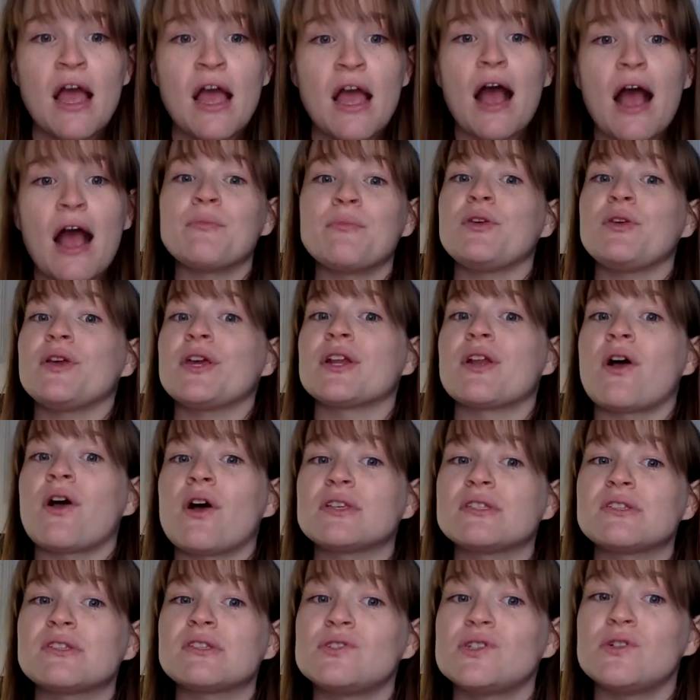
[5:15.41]
You can
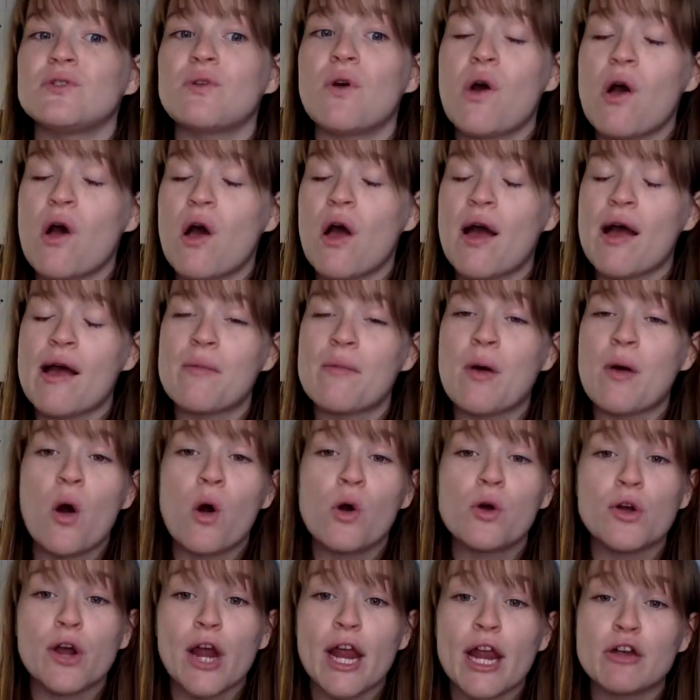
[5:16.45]
also do
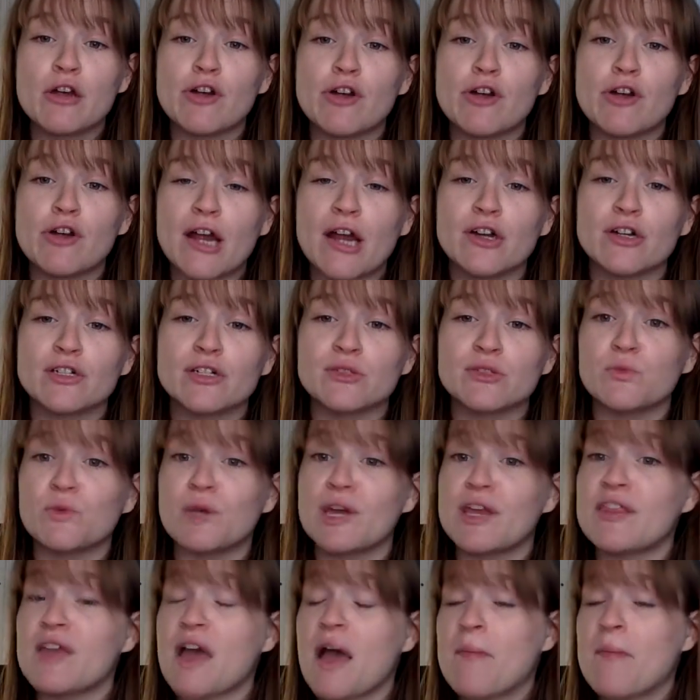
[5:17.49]
whole grain crackers with